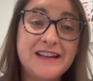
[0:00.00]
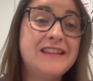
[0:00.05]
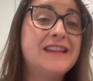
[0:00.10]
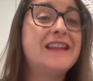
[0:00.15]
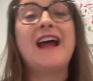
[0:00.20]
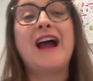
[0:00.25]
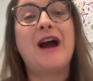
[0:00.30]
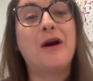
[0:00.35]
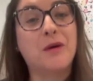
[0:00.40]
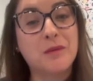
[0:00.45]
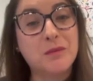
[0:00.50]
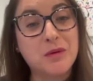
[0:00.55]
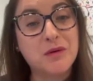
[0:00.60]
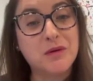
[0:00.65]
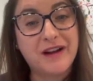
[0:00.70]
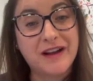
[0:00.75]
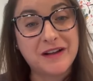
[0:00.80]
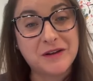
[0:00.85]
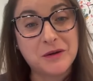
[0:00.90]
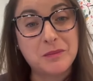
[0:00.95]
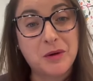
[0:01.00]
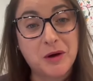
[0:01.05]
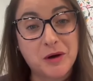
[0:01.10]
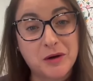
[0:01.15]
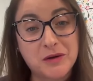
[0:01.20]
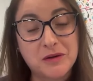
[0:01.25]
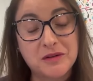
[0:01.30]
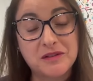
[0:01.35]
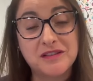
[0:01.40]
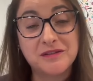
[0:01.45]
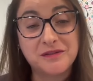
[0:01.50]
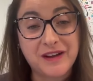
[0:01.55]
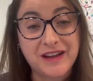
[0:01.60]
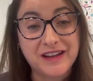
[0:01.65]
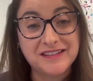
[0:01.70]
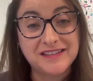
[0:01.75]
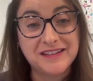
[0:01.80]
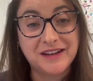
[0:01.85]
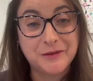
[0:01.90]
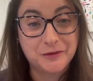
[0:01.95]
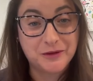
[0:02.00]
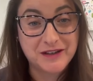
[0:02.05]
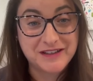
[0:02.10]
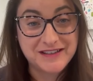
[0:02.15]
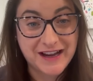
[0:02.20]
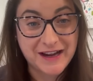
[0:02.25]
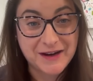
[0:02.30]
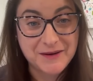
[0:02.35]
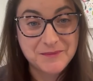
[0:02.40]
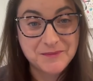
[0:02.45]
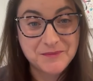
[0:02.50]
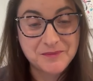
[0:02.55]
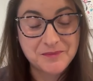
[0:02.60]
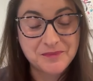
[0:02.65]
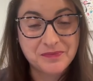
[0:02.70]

that our provider partners face every day.